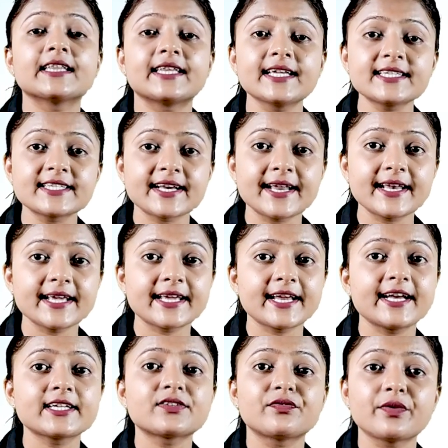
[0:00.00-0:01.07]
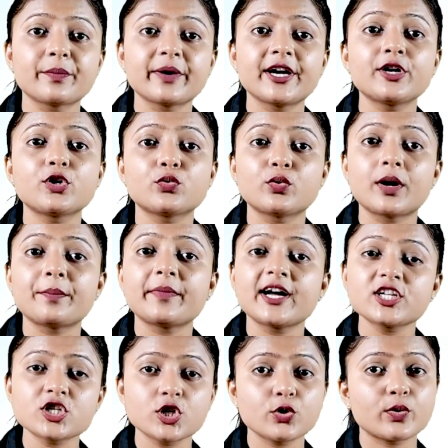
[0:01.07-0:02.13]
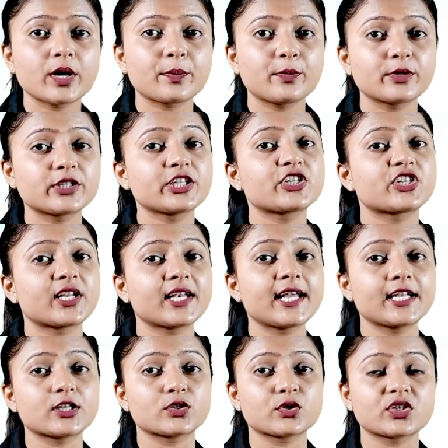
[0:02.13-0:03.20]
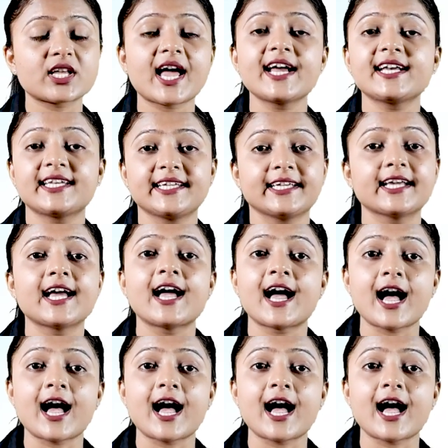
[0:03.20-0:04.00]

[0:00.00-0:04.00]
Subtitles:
This relegates women to a much lower position in society.